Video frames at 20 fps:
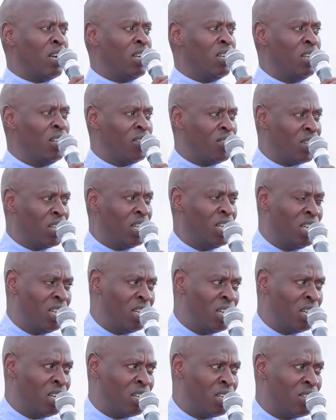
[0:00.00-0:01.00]

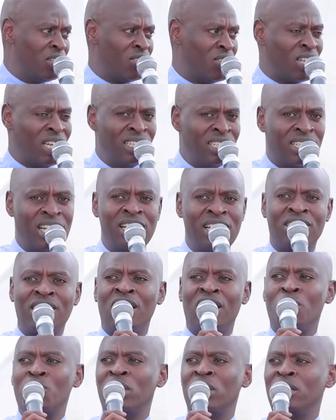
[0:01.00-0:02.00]
ECD centers
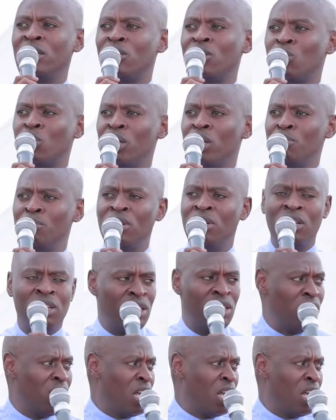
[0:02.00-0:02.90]
are well equipped,